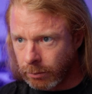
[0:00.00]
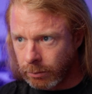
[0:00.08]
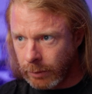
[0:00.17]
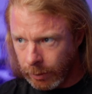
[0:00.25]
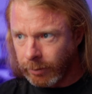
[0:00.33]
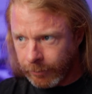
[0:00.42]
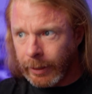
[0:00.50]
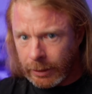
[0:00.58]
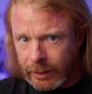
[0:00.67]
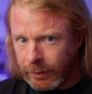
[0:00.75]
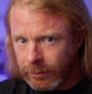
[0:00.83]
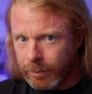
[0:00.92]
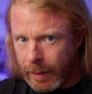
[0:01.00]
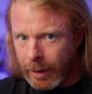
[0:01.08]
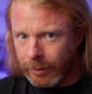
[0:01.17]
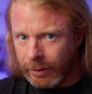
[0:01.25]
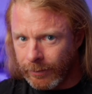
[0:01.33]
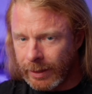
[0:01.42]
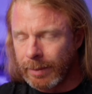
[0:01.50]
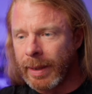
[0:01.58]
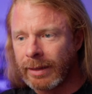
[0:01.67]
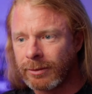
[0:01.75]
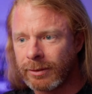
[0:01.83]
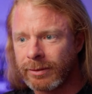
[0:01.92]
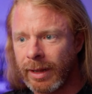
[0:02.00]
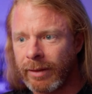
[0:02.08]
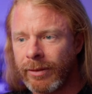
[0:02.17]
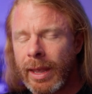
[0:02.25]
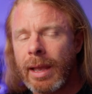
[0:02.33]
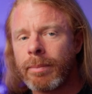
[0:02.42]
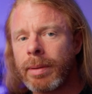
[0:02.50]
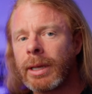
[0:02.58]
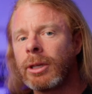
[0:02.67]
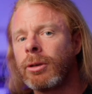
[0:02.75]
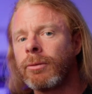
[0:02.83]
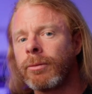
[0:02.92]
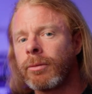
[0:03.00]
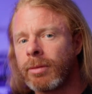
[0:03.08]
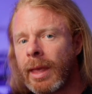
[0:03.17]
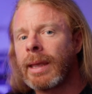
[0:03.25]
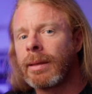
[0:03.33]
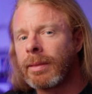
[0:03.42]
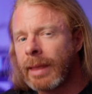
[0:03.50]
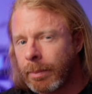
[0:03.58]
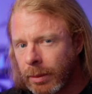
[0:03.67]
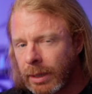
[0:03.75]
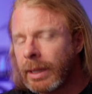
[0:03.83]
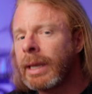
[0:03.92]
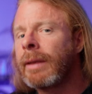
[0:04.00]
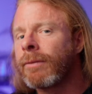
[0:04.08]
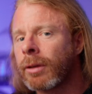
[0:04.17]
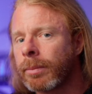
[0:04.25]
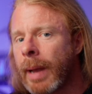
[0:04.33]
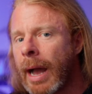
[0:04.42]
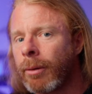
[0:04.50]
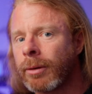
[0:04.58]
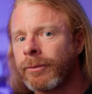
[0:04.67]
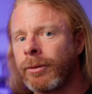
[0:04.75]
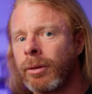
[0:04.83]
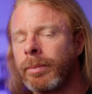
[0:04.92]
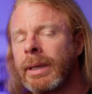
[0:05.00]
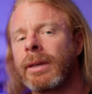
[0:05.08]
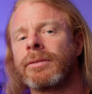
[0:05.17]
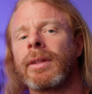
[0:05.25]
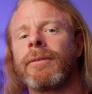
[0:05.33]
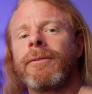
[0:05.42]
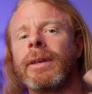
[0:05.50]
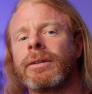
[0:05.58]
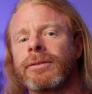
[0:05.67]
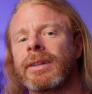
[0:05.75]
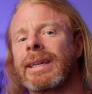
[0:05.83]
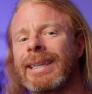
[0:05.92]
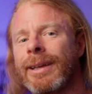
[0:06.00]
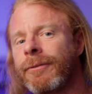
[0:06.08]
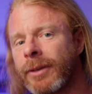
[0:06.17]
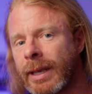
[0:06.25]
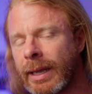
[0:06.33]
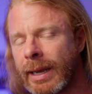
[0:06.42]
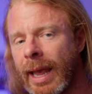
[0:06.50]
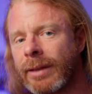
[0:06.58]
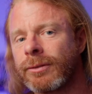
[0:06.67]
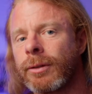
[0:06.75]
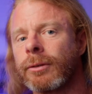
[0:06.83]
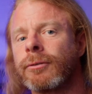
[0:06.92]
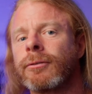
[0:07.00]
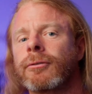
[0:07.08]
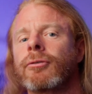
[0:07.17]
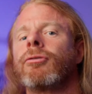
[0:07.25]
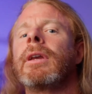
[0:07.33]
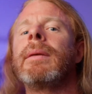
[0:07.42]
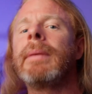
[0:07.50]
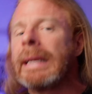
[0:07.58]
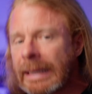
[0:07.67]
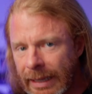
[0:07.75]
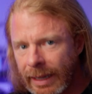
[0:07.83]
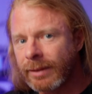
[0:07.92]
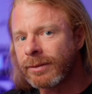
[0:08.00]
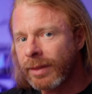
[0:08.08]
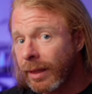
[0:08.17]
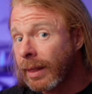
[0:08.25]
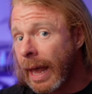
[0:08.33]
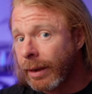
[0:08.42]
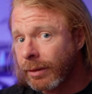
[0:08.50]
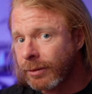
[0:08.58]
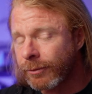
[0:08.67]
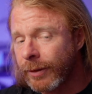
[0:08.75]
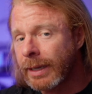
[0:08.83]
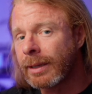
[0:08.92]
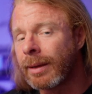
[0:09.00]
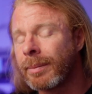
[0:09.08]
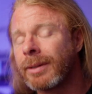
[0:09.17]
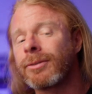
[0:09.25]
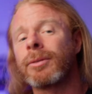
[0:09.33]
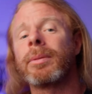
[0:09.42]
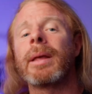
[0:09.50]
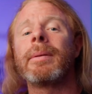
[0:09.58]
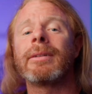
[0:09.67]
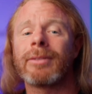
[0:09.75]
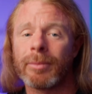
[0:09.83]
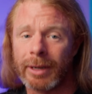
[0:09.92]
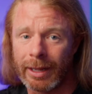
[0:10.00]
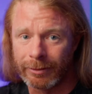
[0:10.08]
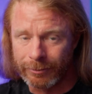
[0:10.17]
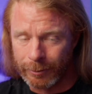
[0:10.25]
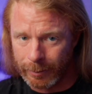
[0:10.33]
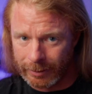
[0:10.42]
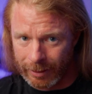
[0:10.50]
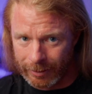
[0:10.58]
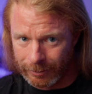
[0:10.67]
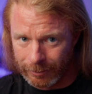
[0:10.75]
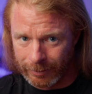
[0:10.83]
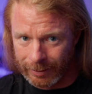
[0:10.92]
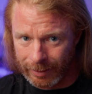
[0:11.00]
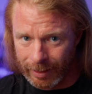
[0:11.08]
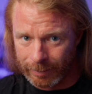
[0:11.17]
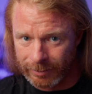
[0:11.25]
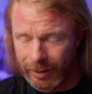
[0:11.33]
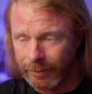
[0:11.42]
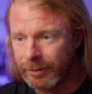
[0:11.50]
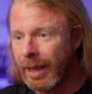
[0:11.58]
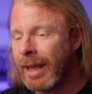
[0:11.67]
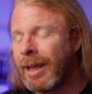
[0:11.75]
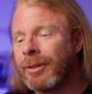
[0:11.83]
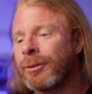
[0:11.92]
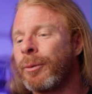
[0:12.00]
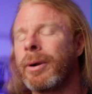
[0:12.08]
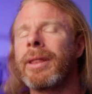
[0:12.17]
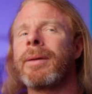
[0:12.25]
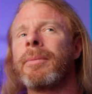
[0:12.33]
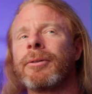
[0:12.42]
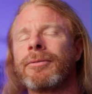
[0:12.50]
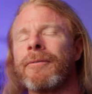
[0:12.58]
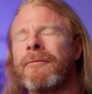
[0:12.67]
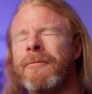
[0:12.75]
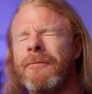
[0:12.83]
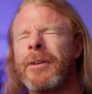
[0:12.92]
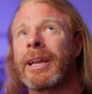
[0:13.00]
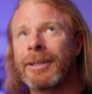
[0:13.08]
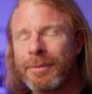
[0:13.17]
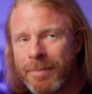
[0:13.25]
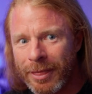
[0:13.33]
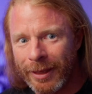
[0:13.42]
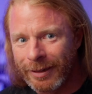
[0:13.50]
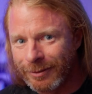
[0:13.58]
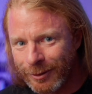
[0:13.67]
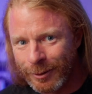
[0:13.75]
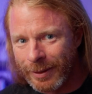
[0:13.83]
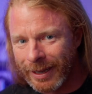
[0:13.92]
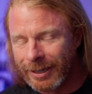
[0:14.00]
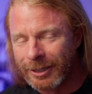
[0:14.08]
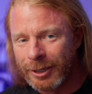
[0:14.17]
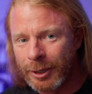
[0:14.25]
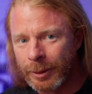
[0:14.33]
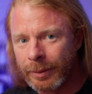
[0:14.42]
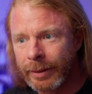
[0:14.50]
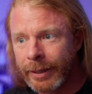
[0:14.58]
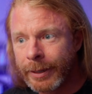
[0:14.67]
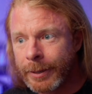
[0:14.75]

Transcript: No, it's very disempowering to victimize yourself, but they believe they're powerful because they feel significant as they're screaming as the loudest victim, as they're blaming someone else for what they're doing to themselves. So one of the most victim things you can do